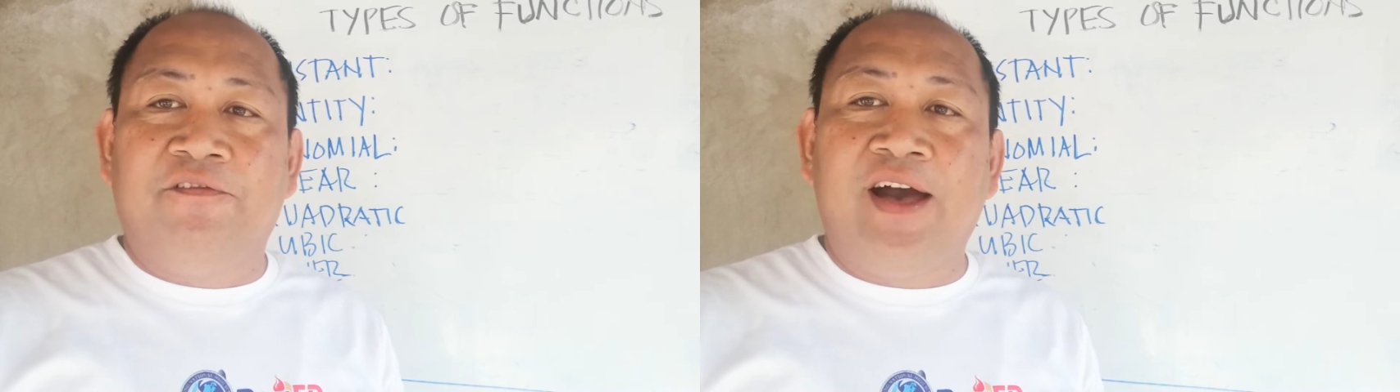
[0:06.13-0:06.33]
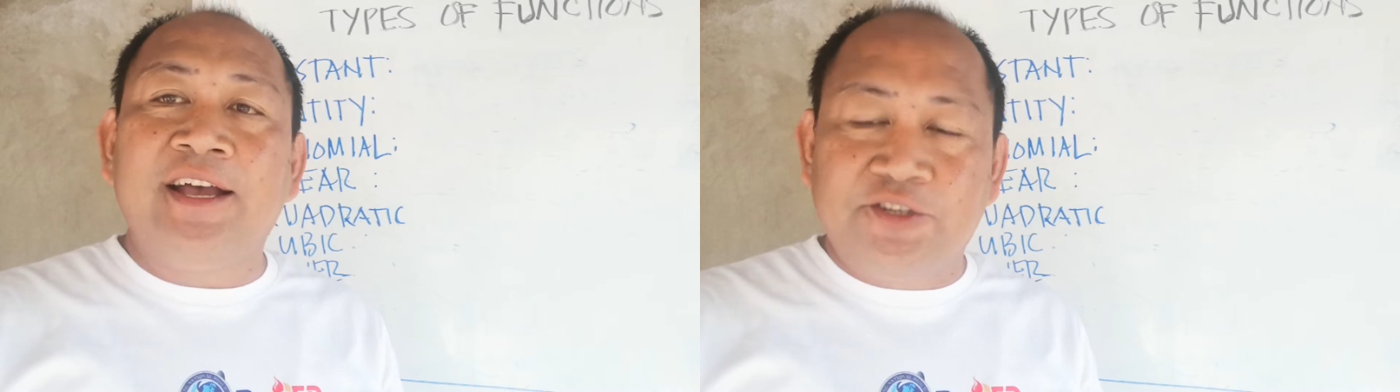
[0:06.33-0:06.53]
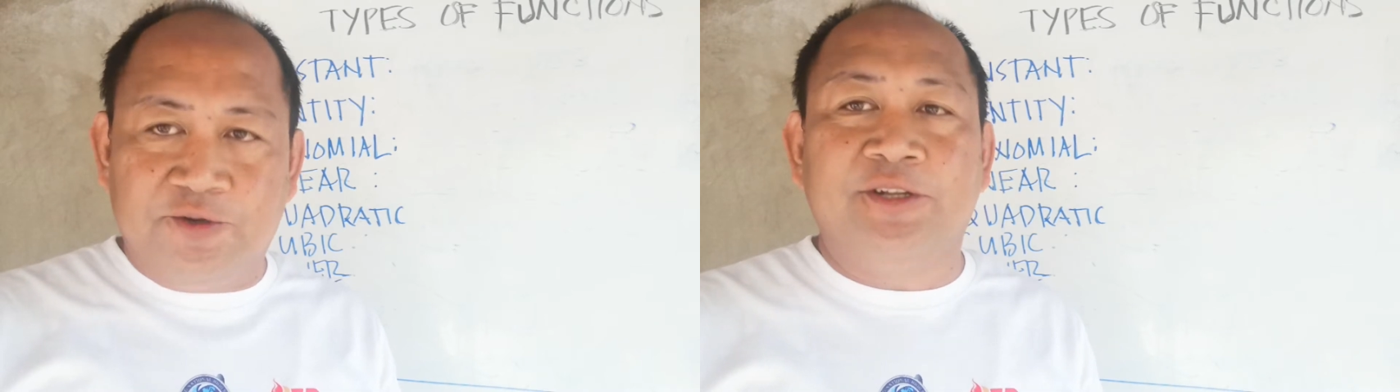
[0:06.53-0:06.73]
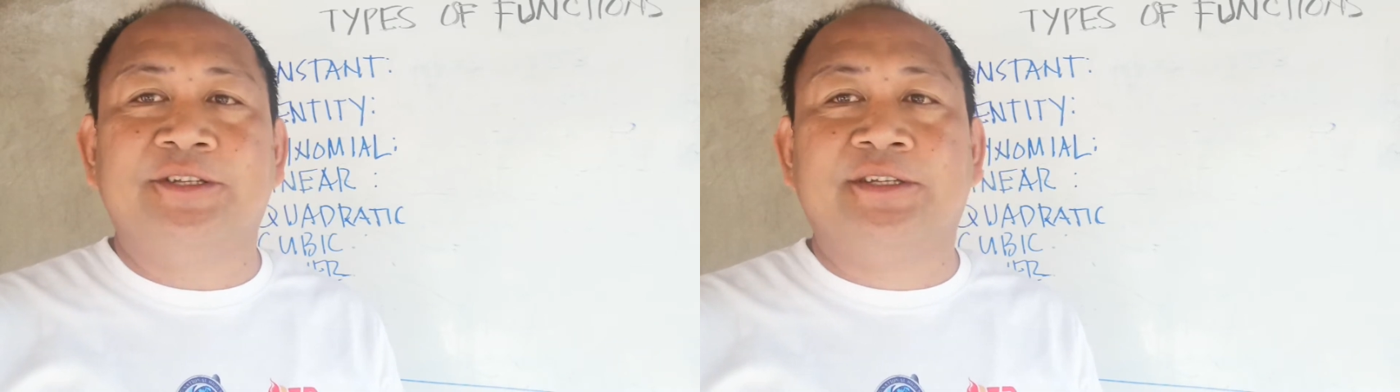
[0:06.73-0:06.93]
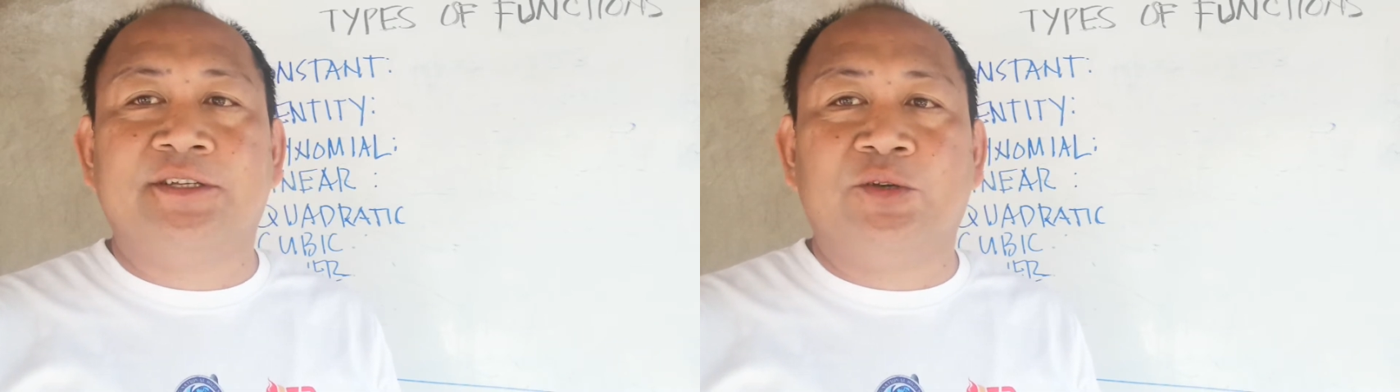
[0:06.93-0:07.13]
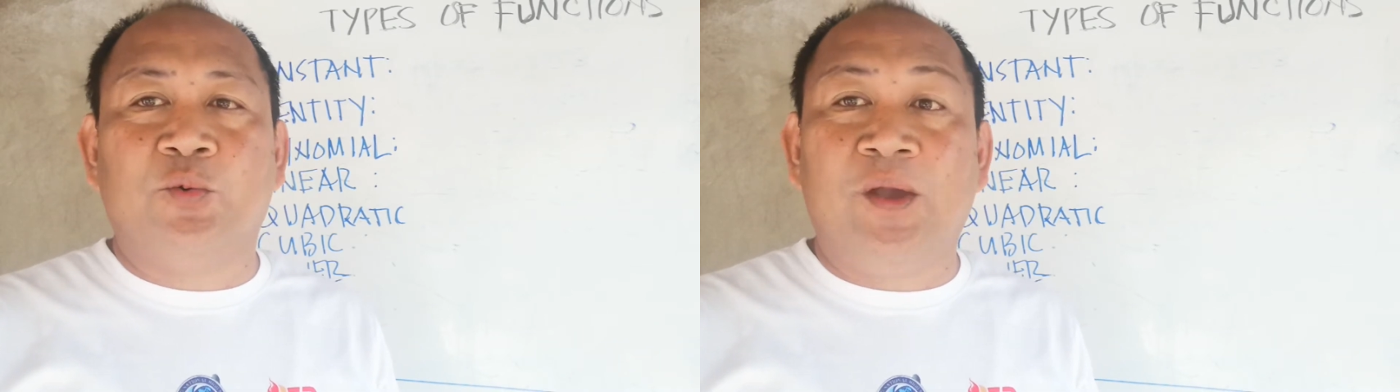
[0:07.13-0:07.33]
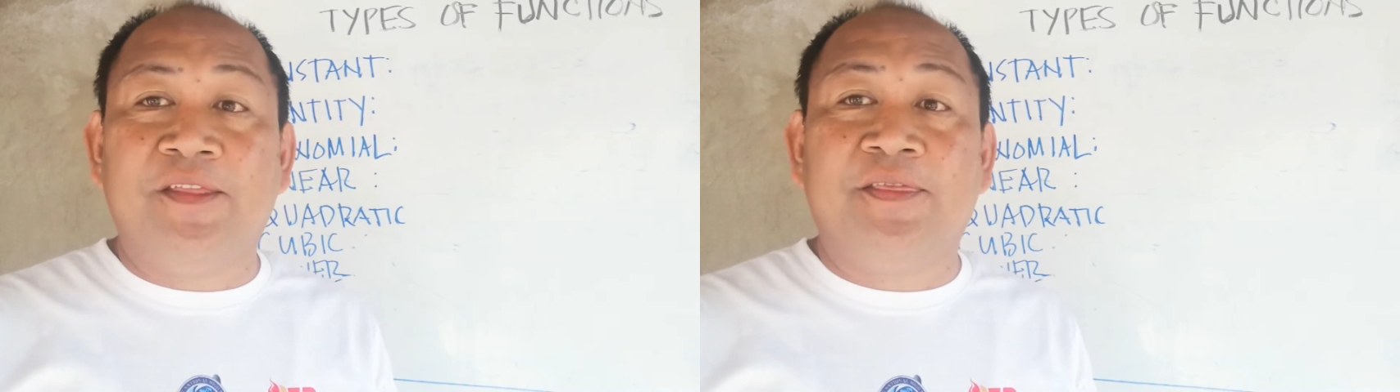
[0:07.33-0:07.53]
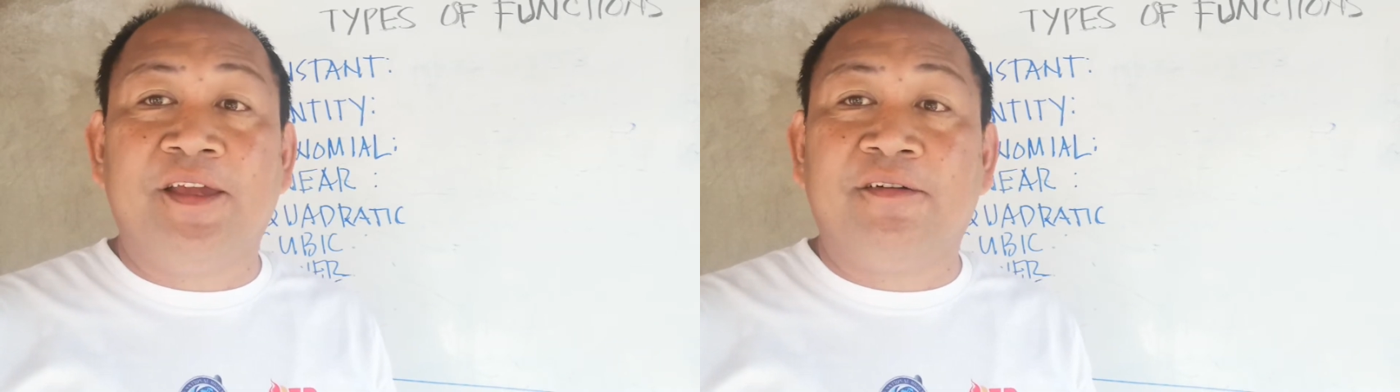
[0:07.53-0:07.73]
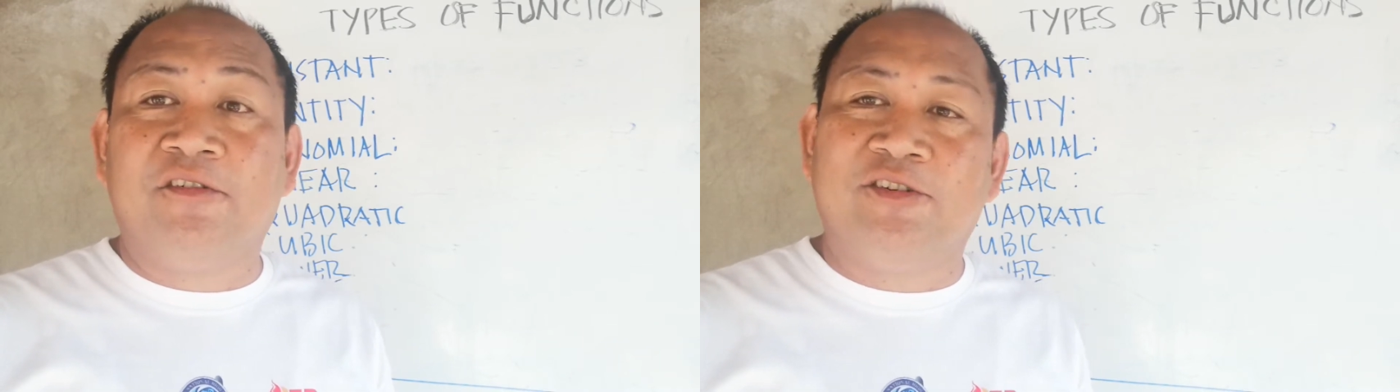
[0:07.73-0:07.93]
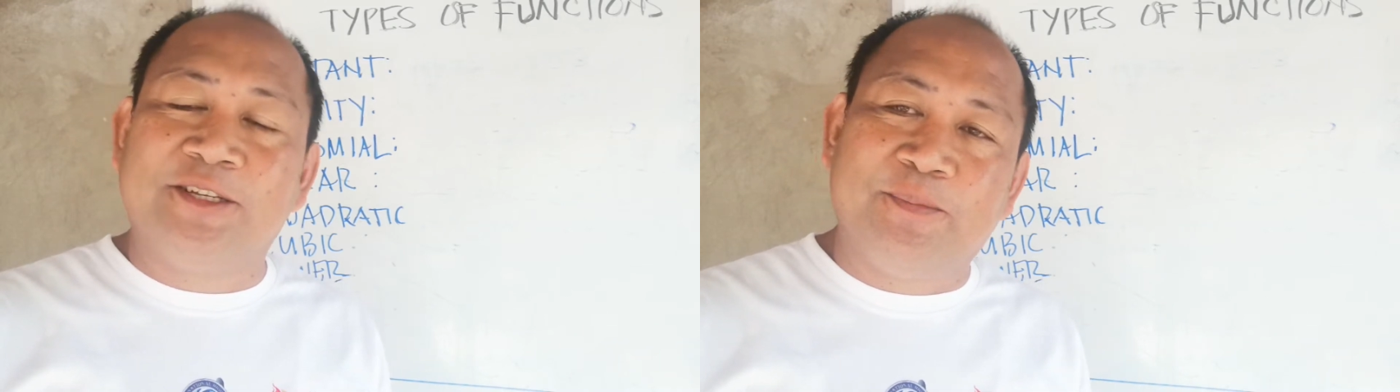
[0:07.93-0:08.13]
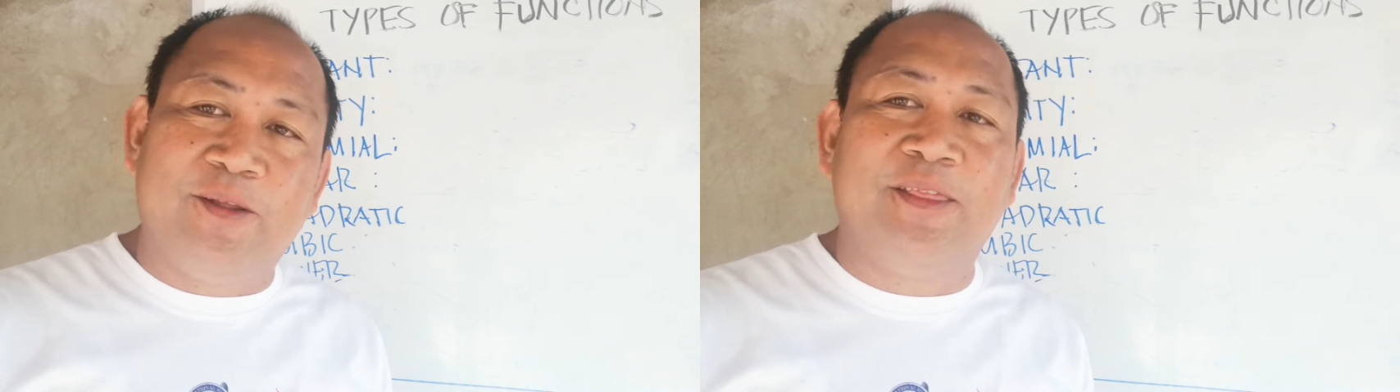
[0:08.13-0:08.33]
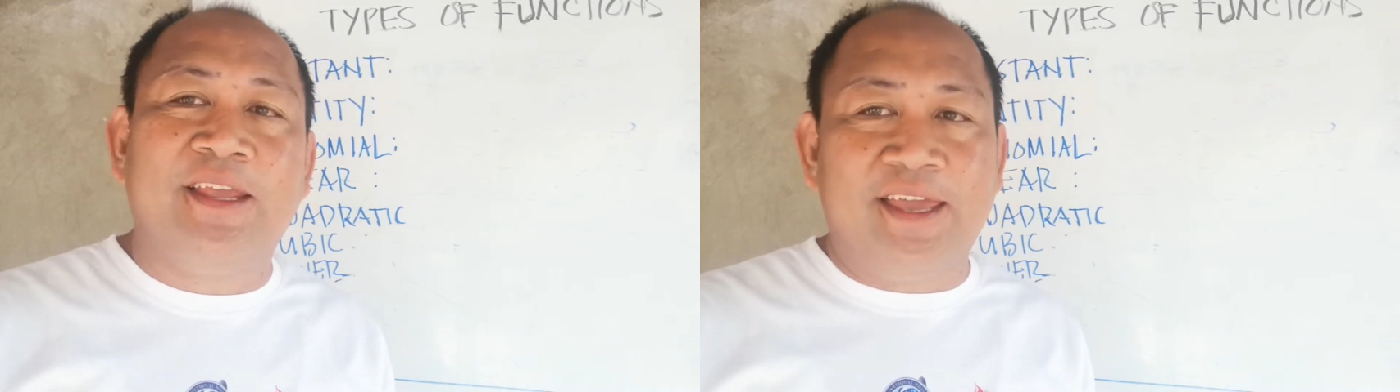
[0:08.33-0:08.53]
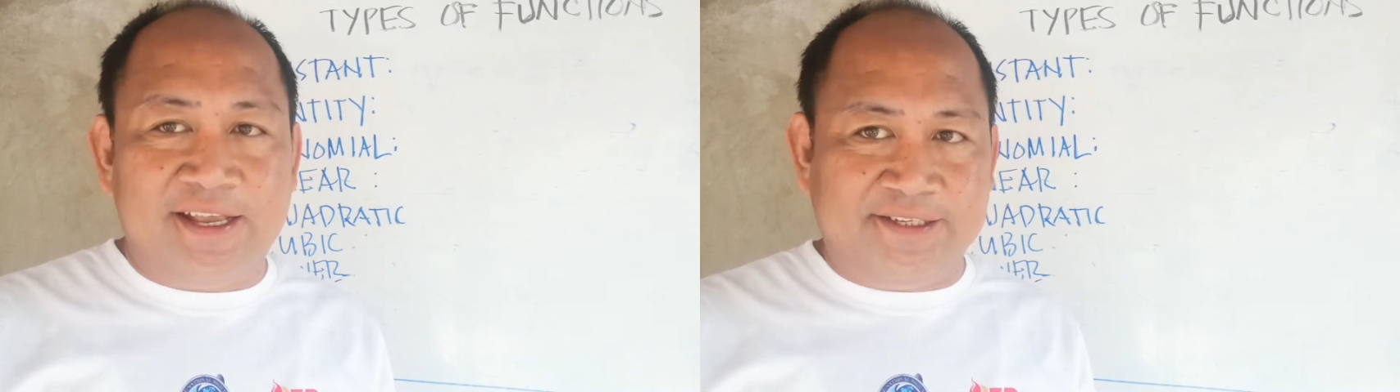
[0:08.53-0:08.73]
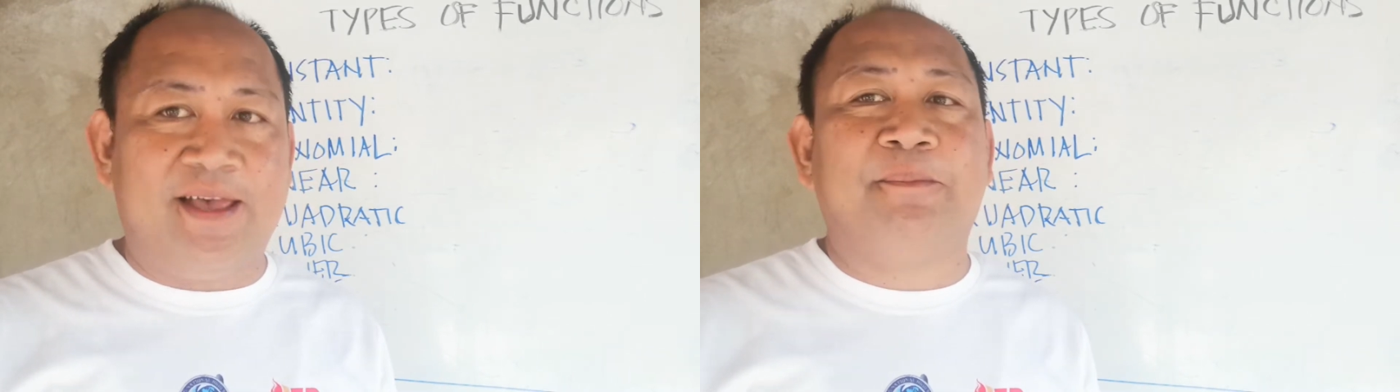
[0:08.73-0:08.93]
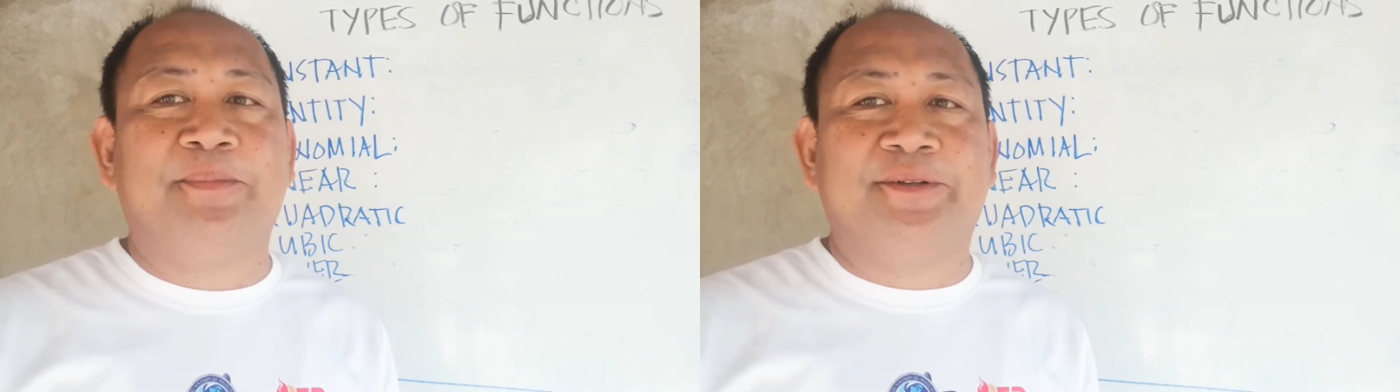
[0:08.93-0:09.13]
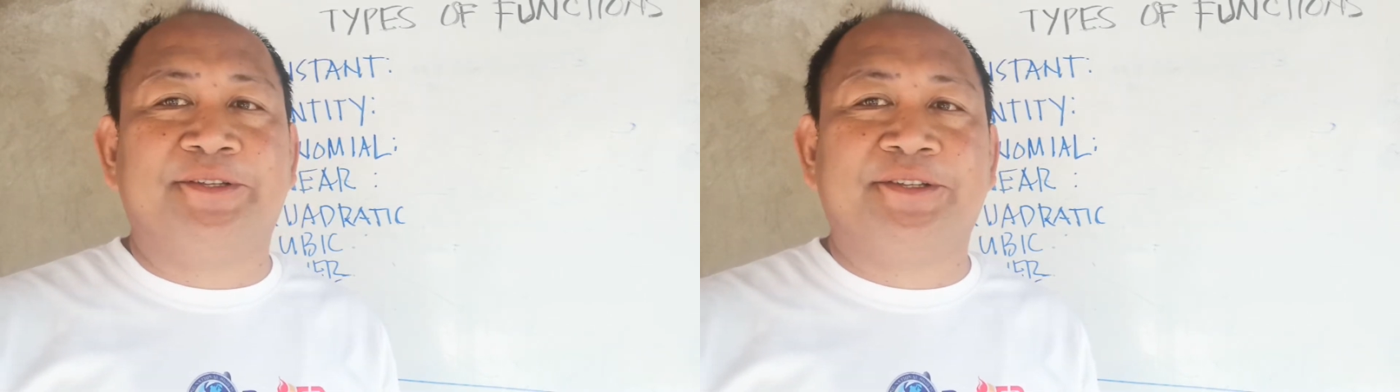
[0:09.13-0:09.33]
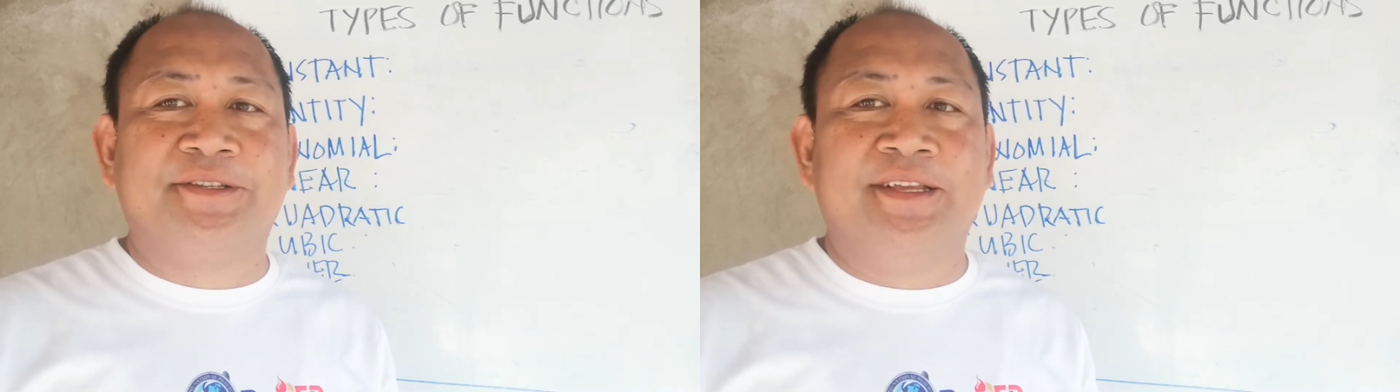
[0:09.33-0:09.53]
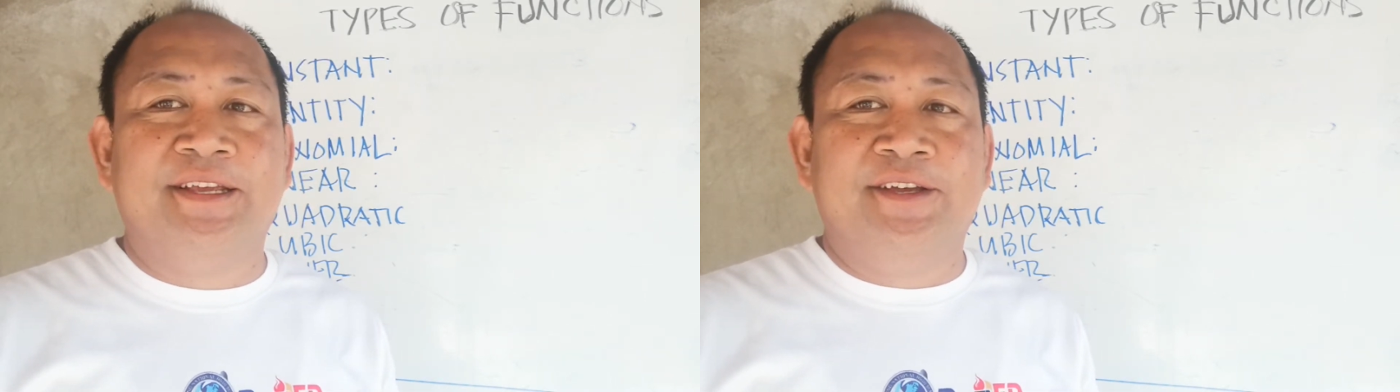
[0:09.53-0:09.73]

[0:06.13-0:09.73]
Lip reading: functions with their corresponding examples.